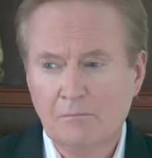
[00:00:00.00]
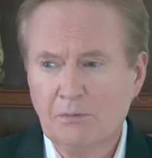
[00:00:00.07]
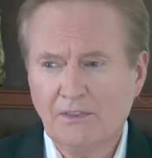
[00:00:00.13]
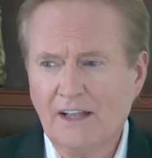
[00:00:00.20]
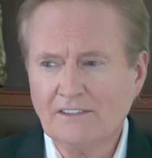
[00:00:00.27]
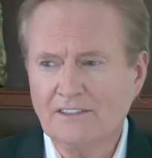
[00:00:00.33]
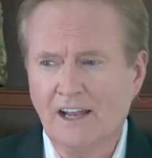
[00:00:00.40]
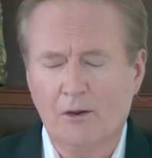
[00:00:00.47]
But
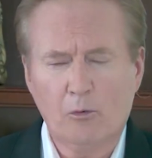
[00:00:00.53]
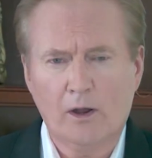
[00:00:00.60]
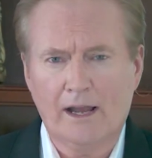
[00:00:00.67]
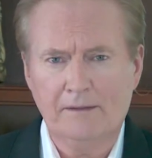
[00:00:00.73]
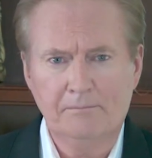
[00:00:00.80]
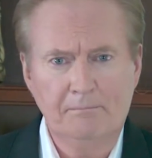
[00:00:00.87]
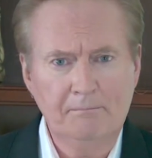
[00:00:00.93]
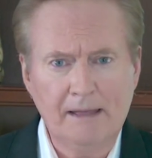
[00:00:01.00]
that's not
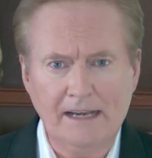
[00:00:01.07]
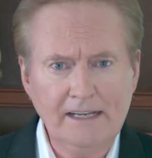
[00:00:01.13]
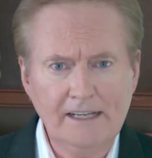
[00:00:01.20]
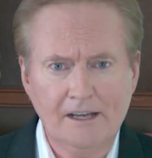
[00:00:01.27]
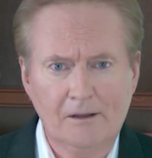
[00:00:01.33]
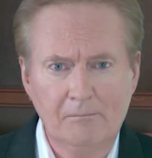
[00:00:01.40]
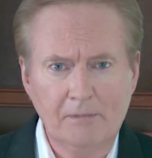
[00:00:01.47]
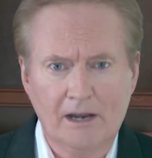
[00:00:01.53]
why many
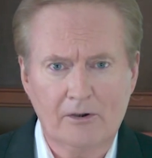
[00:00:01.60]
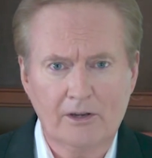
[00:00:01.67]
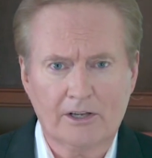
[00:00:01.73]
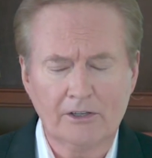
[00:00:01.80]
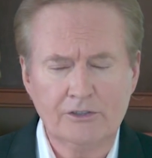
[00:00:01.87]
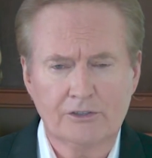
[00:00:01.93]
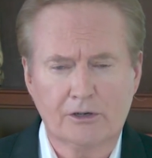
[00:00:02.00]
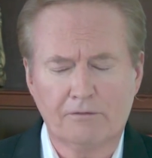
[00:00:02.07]

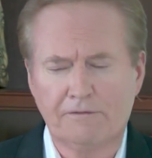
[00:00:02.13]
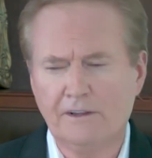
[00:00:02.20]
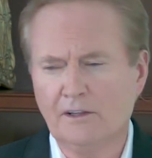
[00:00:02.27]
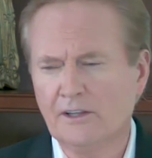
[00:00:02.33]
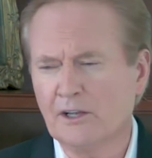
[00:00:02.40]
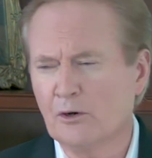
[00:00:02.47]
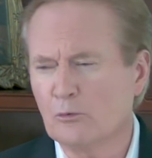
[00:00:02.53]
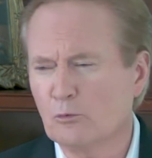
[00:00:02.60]
Americans are
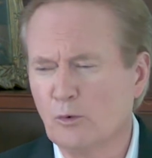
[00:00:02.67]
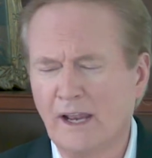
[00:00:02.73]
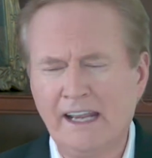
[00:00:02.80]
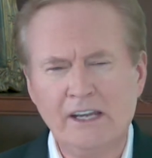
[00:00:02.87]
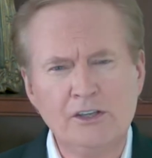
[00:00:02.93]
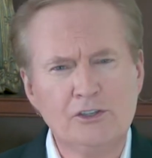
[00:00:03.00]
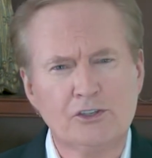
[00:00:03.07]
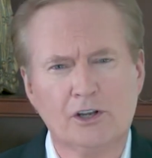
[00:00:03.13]
feeling a
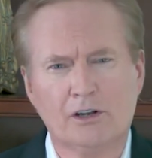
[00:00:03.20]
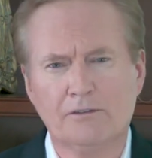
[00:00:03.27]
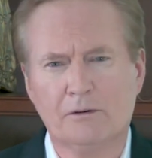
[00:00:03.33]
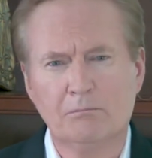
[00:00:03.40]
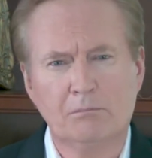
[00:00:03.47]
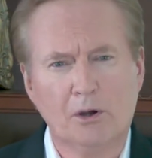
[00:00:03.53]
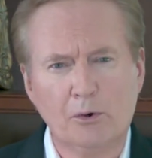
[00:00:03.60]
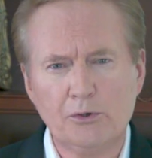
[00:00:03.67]
range of
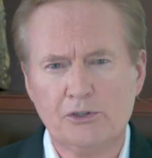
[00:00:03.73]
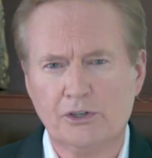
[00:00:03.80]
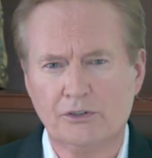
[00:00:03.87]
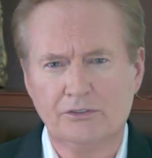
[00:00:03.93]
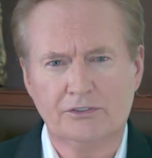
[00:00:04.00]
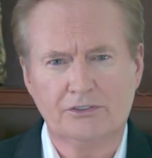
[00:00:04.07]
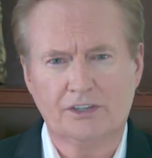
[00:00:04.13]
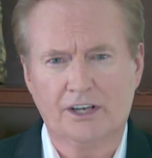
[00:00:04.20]

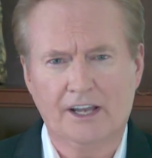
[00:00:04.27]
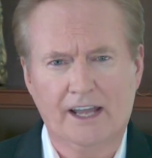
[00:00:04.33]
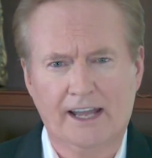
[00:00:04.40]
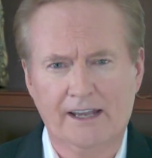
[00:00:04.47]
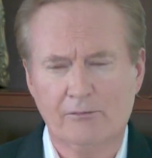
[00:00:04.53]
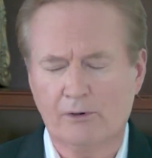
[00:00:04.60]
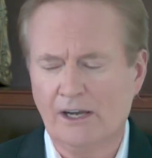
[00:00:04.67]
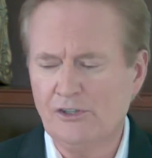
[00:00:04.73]
emotions
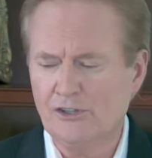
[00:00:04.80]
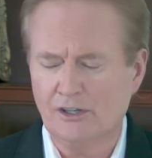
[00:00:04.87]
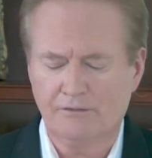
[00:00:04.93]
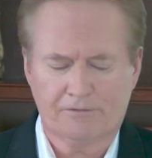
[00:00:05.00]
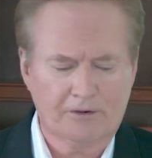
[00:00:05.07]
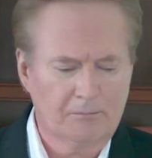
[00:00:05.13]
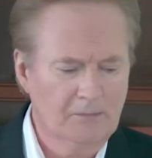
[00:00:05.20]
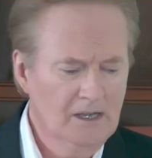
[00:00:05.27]
today, ranging
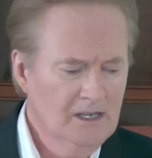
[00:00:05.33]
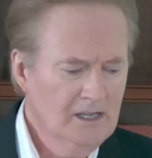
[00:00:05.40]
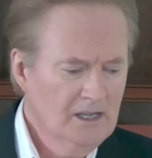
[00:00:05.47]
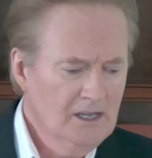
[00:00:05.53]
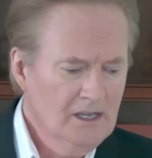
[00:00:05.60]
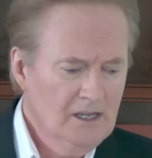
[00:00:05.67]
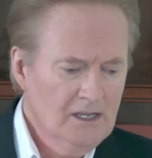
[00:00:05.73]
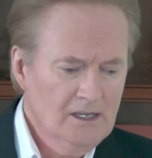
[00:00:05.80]
from
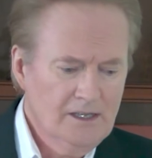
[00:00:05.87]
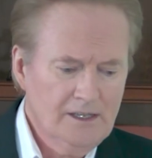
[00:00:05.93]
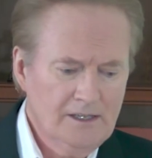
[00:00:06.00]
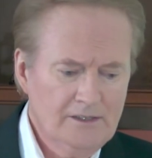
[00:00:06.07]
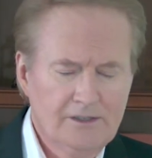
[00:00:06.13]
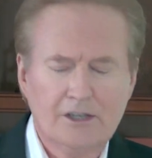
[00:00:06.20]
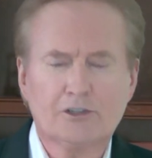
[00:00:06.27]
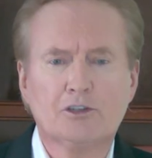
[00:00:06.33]

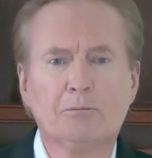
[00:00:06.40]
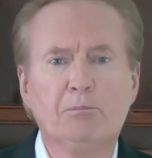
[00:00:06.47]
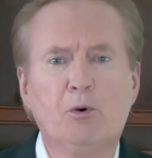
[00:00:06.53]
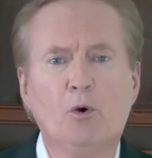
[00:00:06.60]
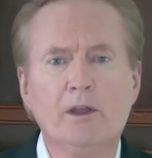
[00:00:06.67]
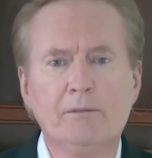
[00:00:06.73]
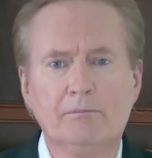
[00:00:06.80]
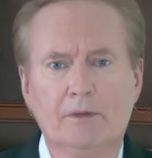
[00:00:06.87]

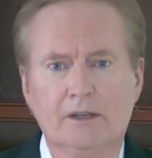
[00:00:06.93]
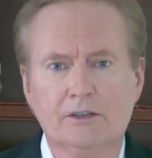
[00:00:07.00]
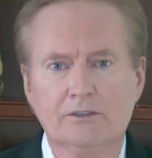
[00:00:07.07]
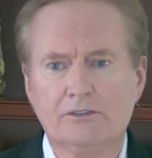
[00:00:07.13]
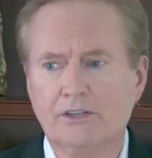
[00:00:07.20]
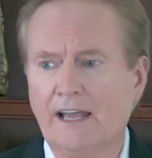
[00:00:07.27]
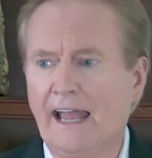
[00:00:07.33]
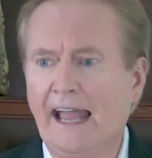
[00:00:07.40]
disappointment
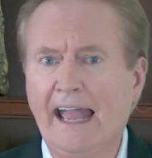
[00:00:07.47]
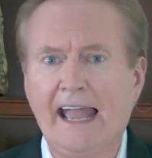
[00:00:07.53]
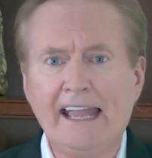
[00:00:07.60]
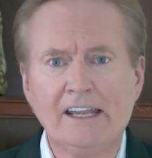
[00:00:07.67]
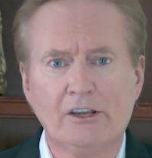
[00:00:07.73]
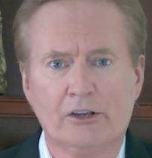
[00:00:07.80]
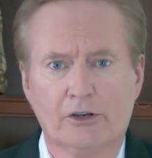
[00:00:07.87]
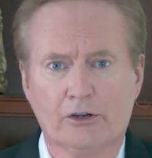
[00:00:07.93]
to
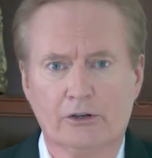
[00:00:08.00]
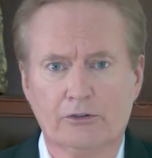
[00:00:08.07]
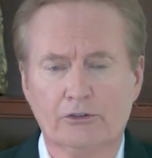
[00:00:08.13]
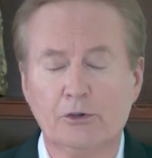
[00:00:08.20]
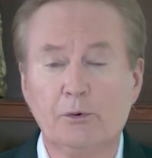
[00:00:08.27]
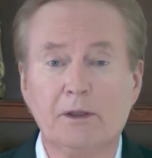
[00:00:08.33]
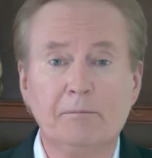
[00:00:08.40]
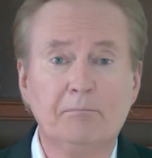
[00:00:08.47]
anger
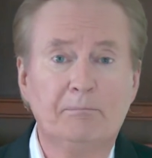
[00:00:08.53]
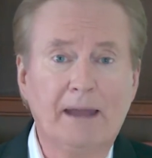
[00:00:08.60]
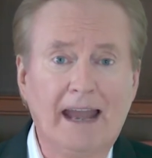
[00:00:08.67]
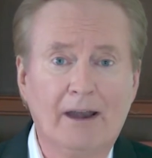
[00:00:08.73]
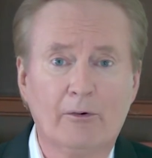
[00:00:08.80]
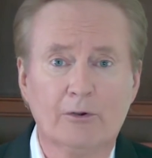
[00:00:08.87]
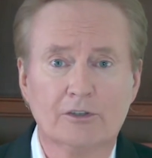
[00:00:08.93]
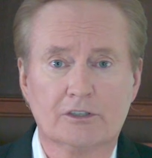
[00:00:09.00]
to
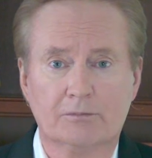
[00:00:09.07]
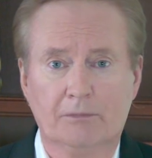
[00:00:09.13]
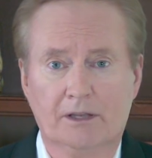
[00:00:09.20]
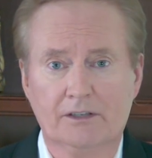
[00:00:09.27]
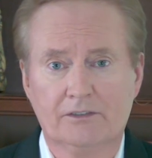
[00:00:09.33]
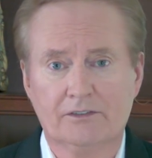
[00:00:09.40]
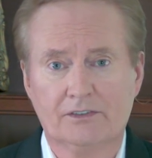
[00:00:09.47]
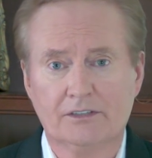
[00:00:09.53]

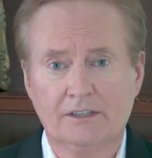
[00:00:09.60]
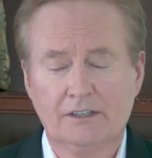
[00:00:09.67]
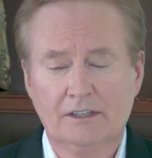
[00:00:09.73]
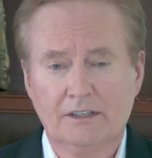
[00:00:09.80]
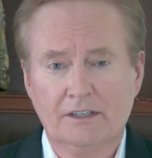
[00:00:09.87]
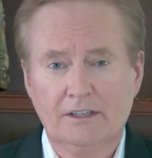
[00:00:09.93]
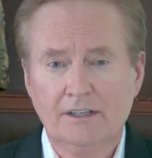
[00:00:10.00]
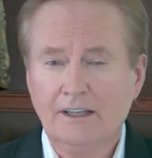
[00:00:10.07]
embarrassment.
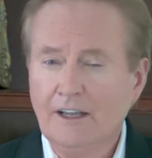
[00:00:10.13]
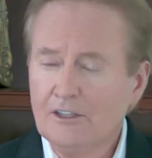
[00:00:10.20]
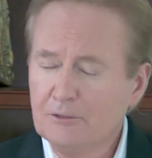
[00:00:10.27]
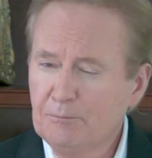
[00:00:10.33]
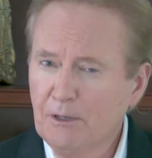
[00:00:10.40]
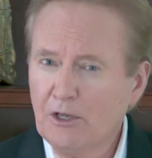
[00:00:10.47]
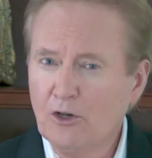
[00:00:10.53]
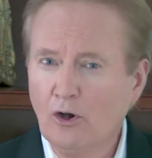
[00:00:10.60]
It's
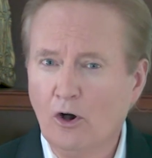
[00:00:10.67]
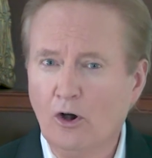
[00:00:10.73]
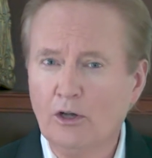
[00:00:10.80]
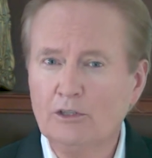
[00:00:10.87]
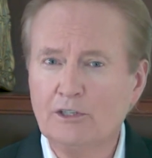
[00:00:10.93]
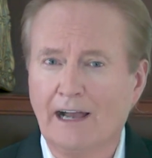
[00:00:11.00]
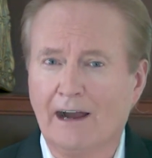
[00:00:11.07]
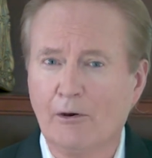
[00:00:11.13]

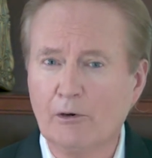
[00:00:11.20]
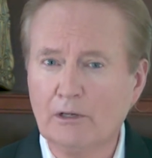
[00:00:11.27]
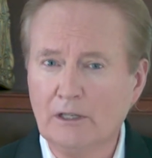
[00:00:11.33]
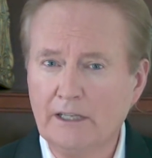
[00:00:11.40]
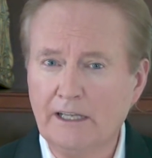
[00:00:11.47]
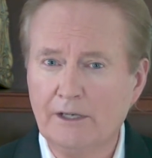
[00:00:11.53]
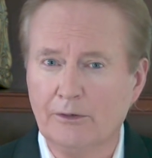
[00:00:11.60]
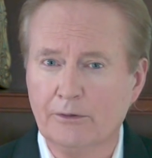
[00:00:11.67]
because our
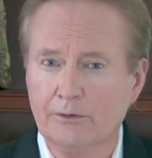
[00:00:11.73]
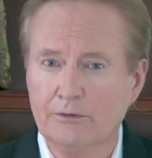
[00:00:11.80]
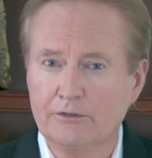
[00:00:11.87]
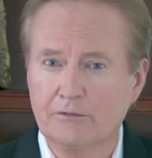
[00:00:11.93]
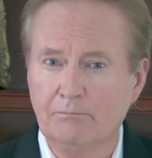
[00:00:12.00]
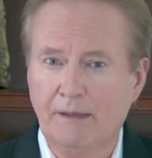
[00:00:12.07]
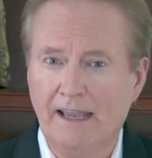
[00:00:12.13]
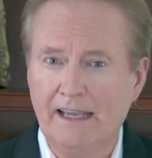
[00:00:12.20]
leaders
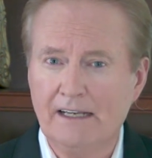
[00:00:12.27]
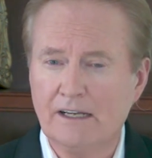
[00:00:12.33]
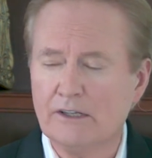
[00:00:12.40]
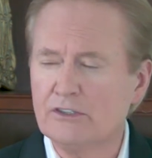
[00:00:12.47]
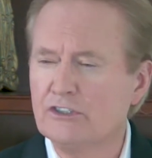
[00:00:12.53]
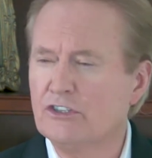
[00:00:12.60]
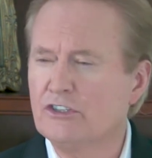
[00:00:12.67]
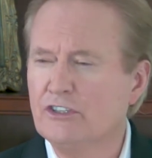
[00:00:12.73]
made a
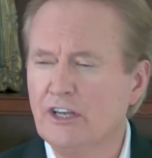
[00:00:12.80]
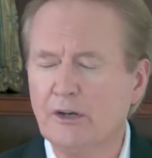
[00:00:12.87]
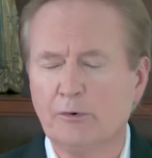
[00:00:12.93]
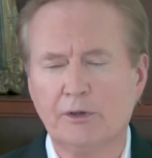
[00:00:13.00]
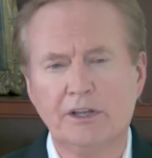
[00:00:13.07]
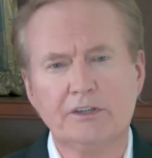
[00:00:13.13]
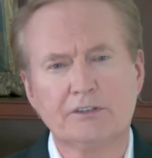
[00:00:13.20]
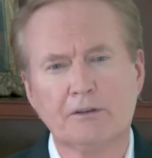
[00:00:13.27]

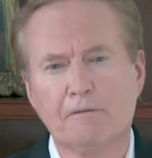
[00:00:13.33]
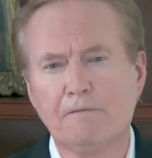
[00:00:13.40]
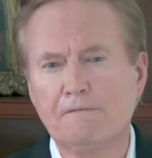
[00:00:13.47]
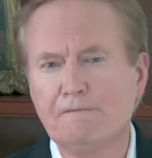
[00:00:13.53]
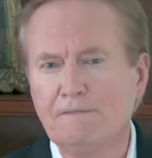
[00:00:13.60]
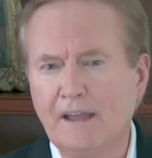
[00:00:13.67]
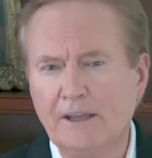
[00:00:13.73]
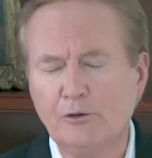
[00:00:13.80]
series of
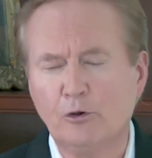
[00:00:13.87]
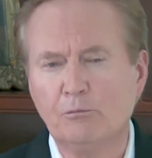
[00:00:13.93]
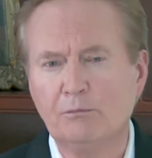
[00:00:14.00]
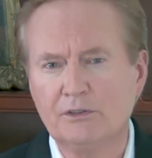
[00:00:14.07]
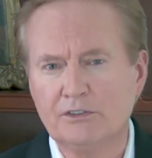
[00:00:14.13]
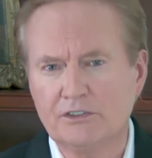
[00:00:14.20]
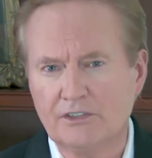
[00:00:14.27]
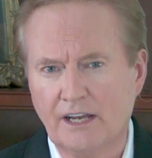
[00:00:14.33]
fatal
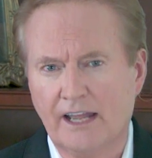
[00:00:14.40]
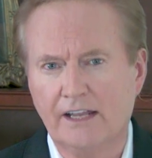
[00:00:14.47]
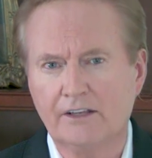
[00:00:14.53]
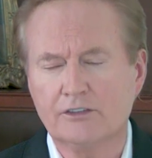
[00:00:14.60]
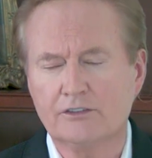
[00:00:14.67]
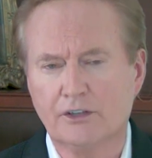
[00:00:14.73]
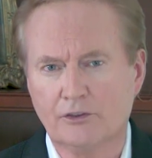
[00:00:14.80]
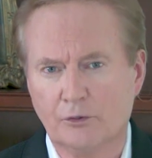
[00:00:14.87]
mistakes in the